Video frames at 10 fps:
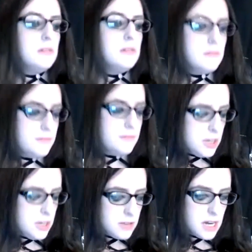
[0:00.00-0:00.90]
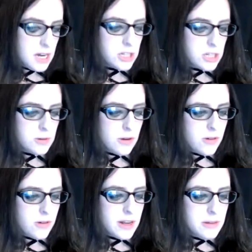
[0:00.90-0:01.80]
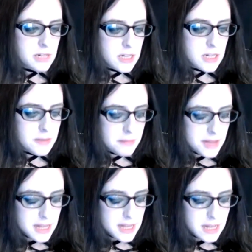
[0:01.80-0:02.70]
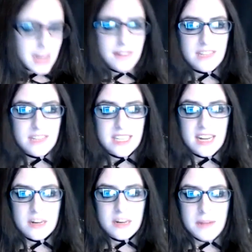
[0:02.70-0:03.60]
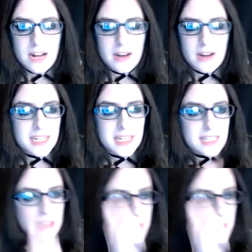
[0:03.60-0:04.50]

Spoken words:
video that I just recorded, which I'm kind of excited about. I mean, it's not my